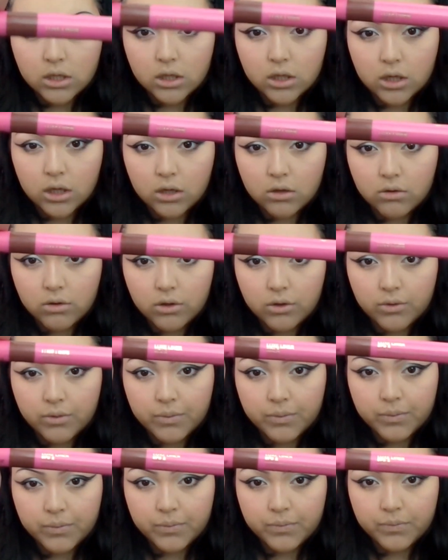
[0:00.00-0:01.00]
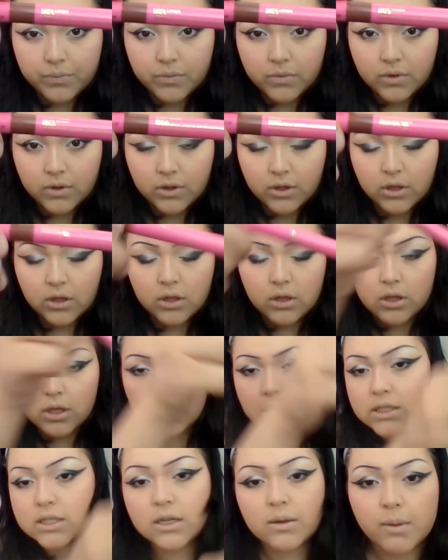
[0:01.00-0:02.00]
I don't know.
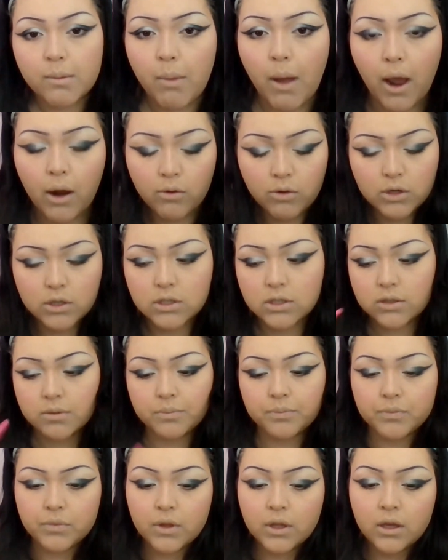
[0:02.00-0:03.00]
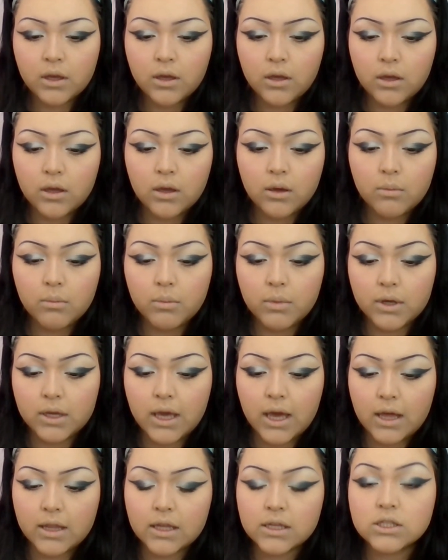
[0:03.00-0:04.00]
It's gonna be backwards. But
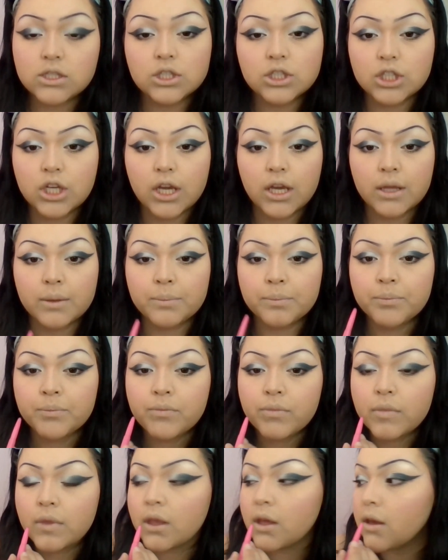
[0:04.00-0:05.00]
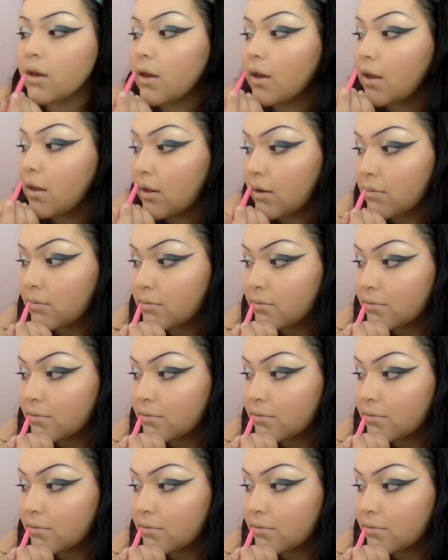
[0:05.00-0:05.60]
yeah, that's the shade. And